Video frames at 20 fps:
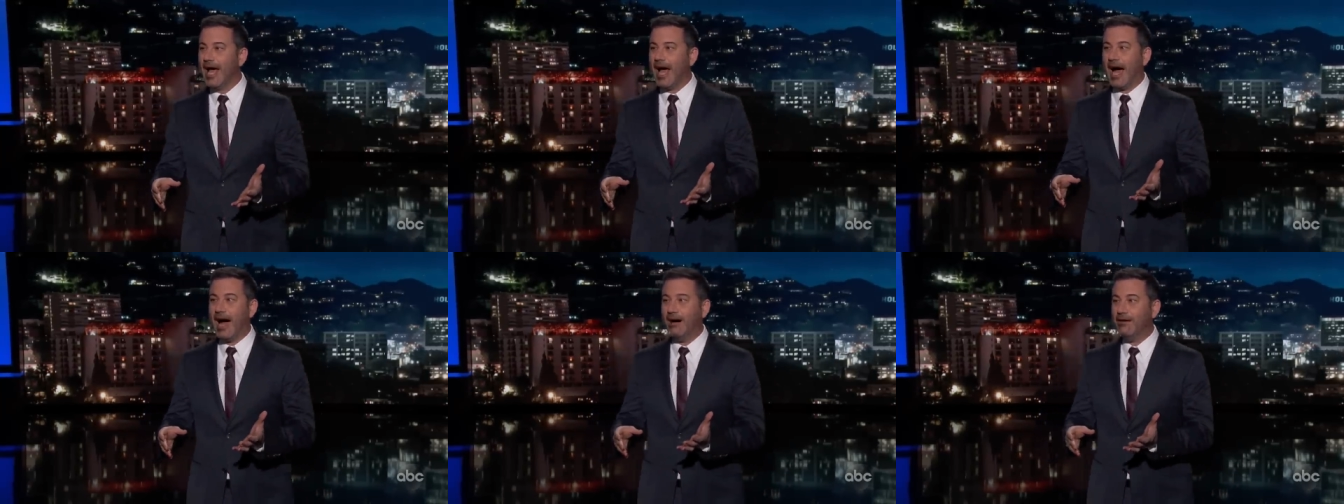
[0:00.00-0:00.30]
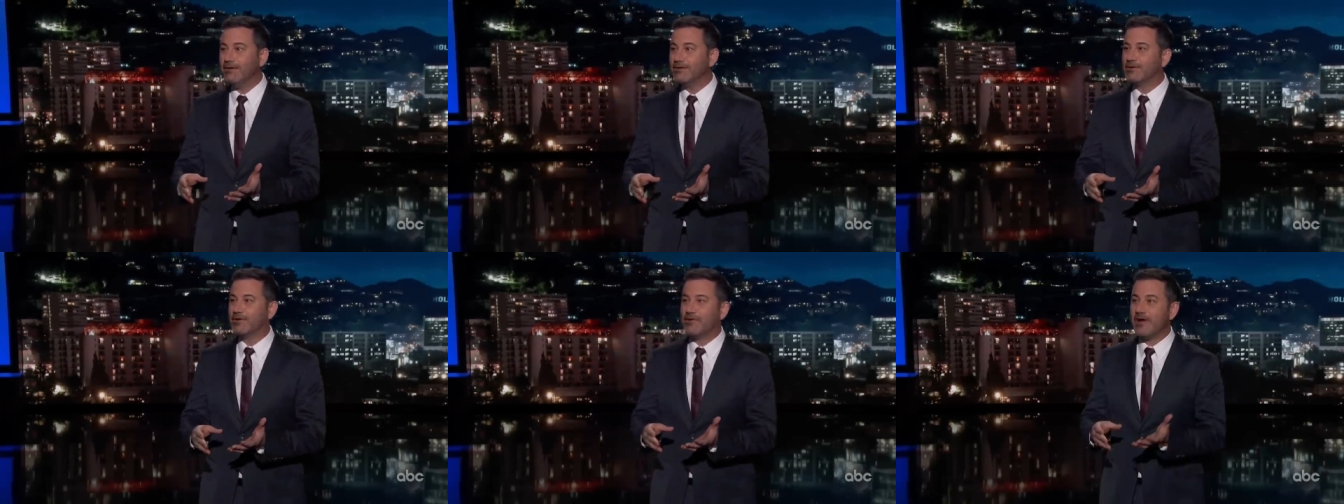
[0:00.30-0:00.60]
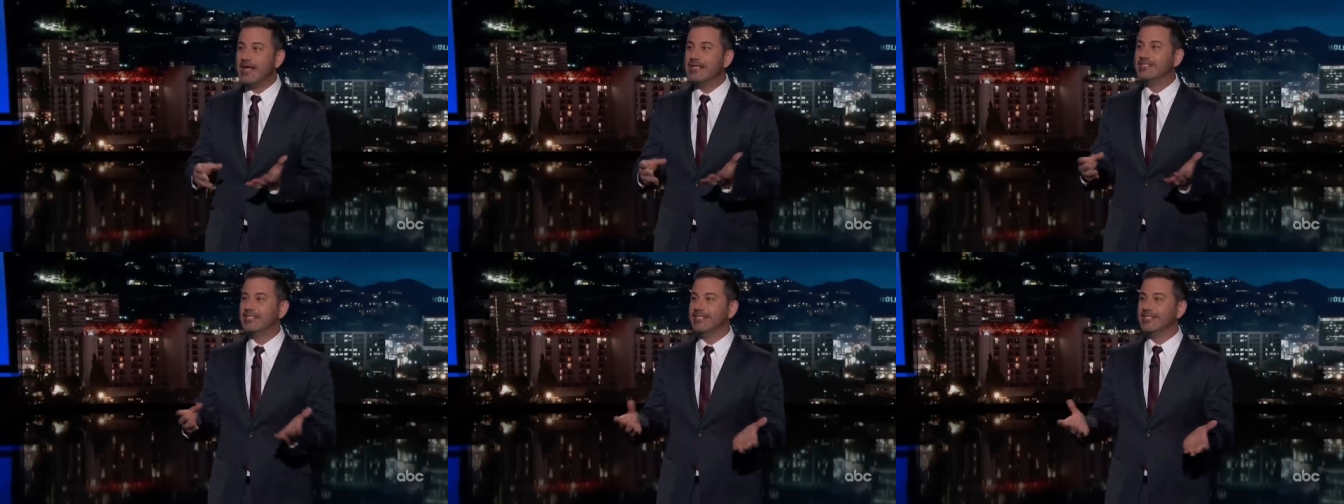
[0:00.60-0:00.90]
how
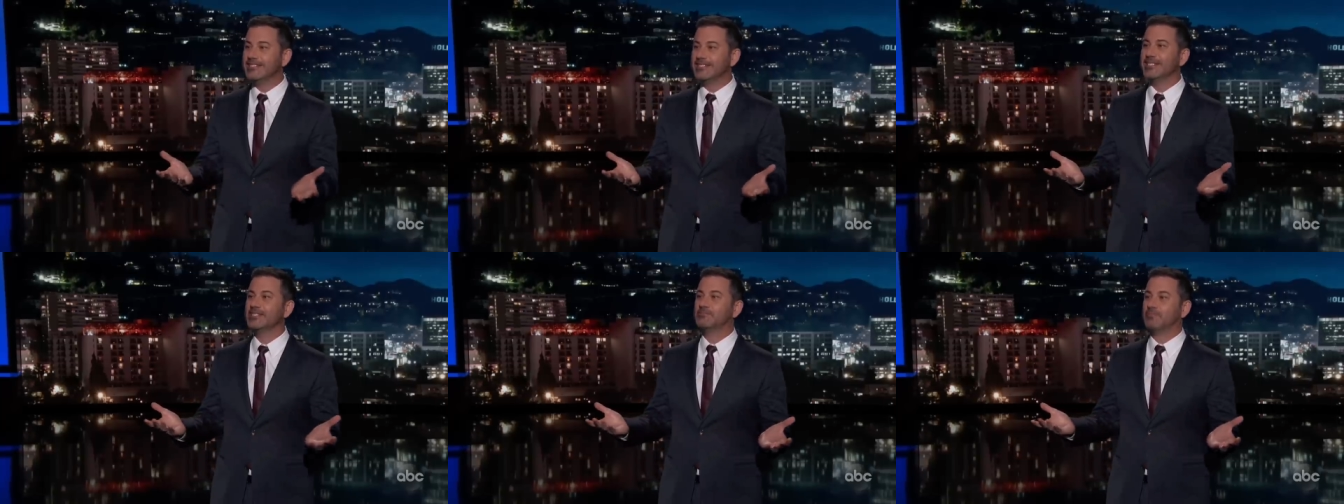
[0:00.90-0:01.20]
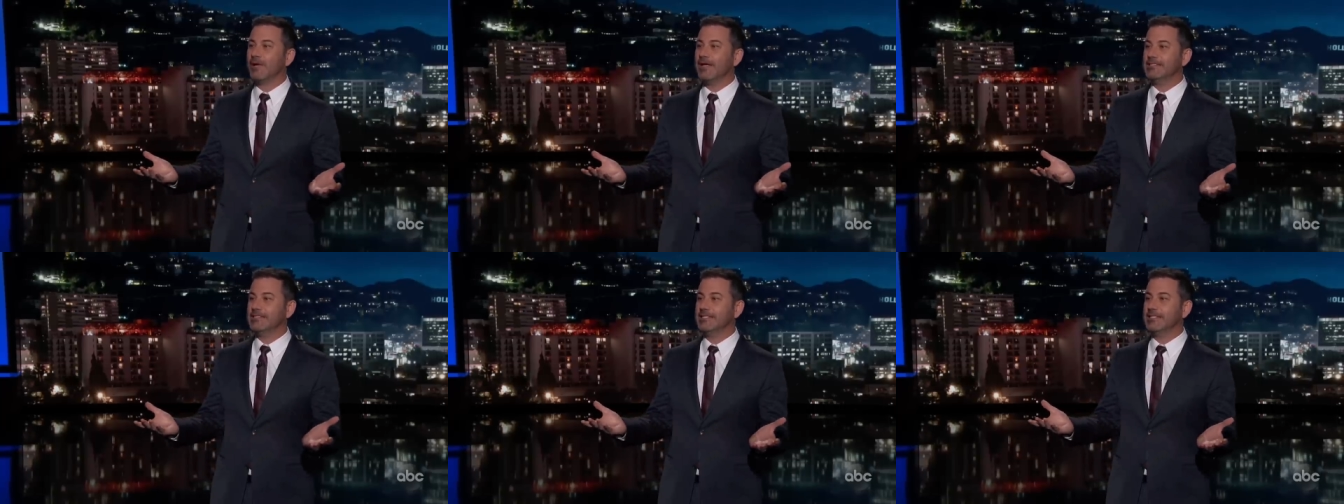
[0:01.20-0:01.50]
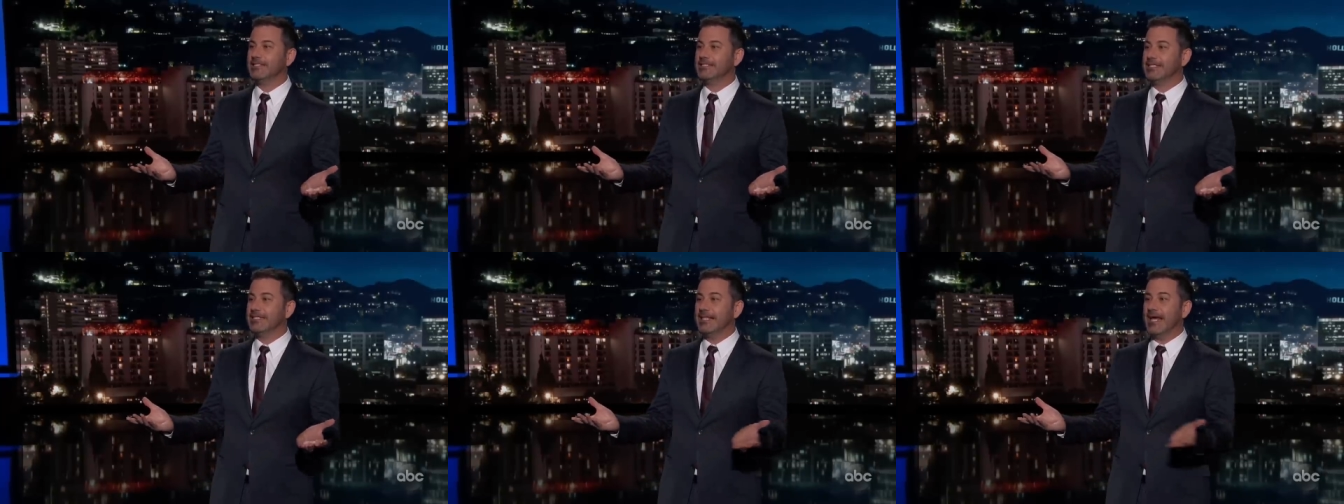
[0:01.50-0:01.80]
crazy is this
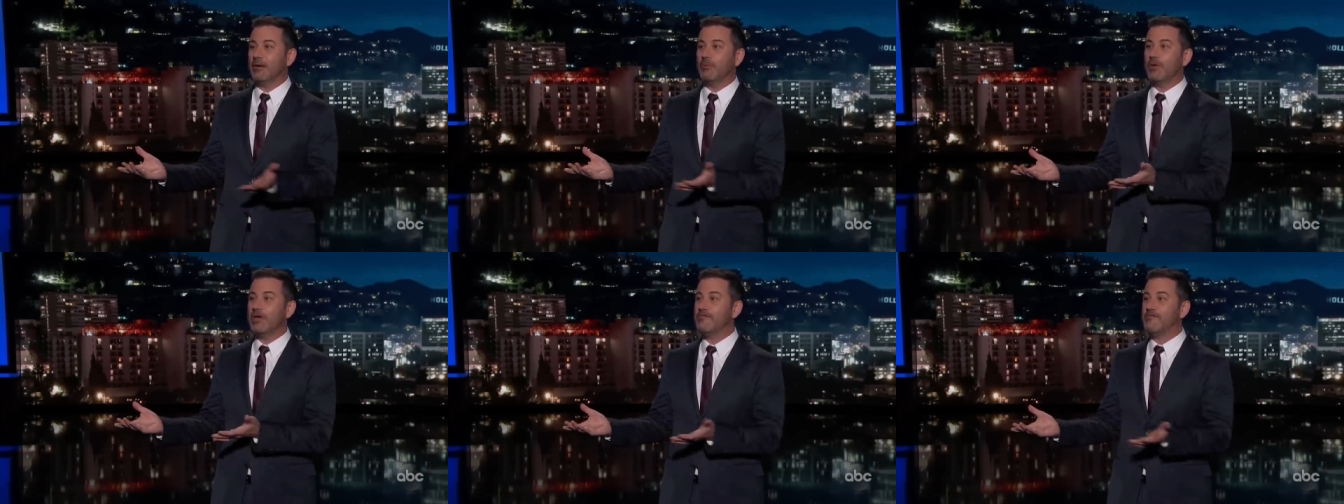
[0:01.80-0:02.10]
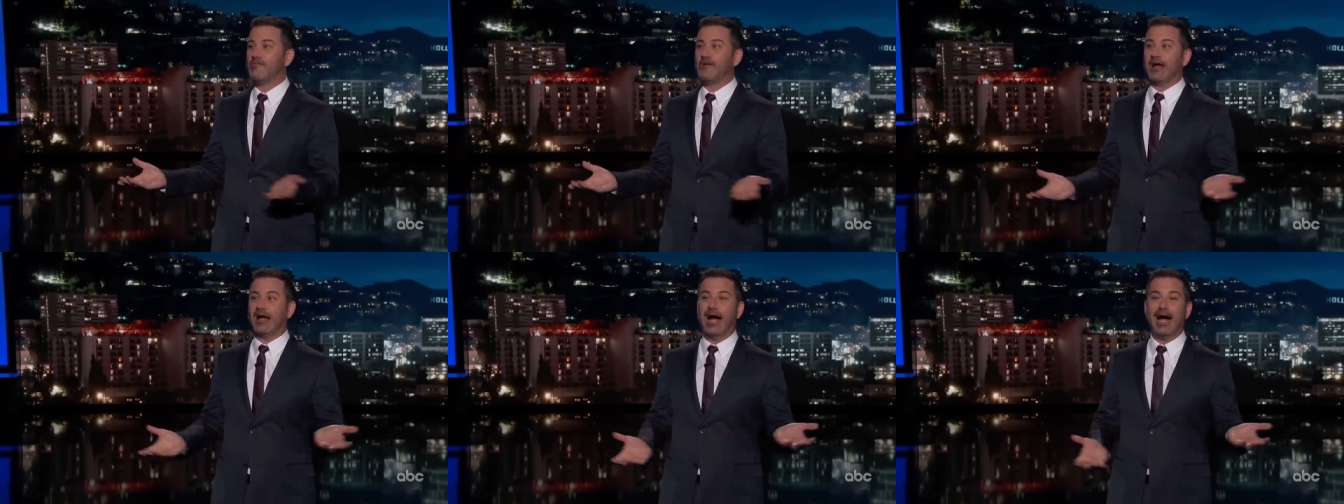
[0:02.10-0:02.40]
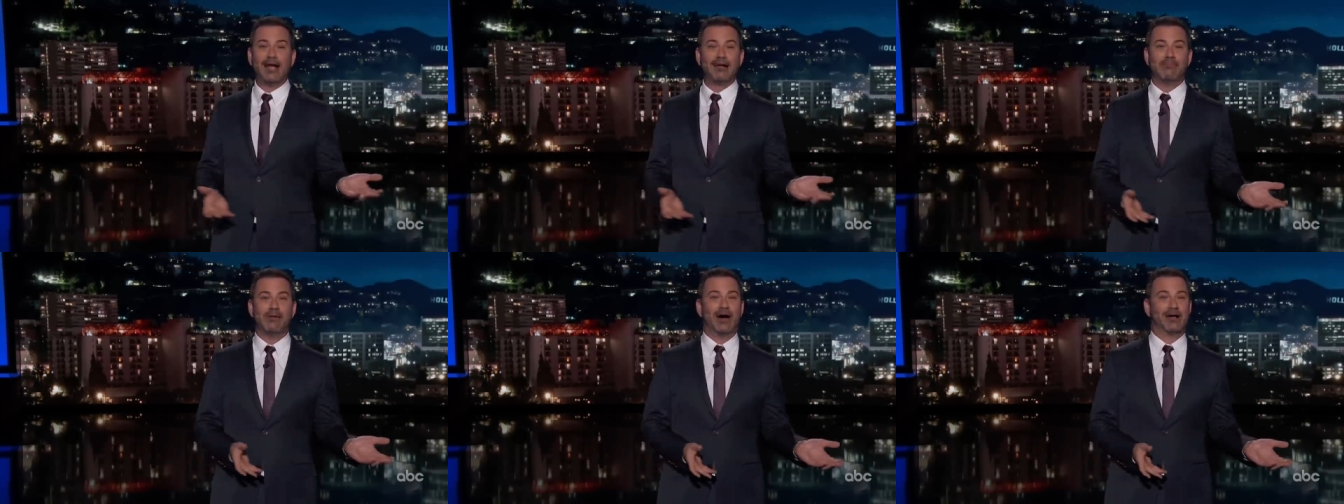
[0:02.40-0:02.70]
presidency that we
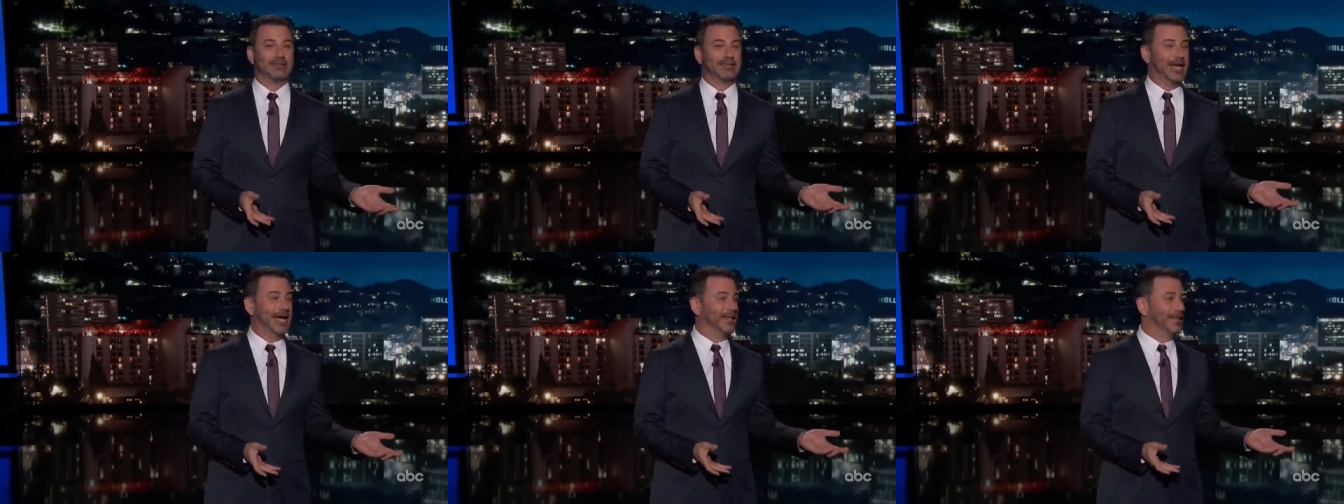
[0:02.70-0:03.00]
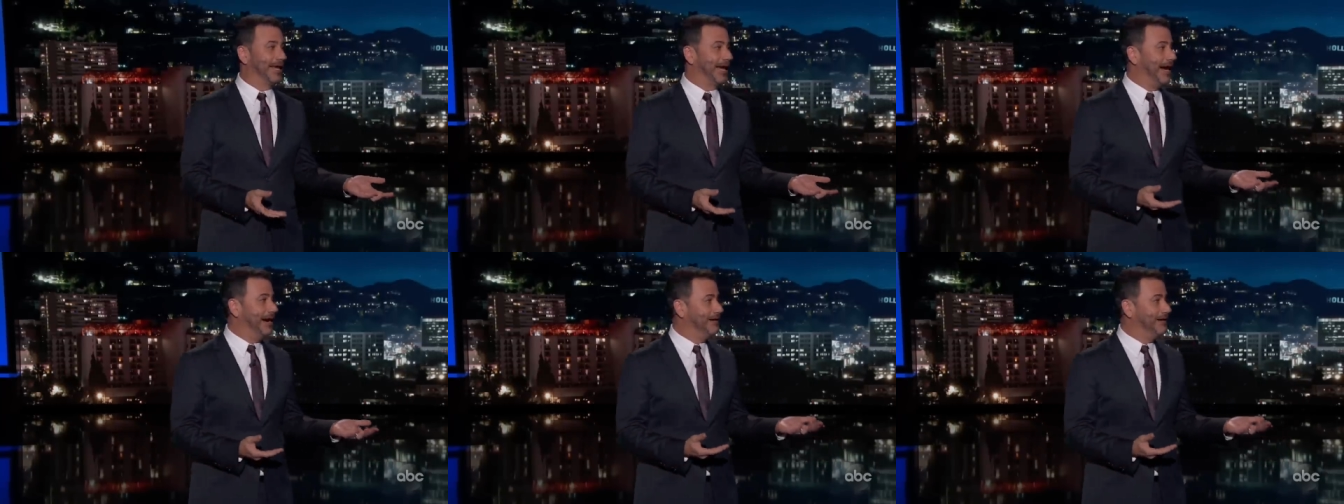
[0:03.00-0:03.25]
forgot about that? Like,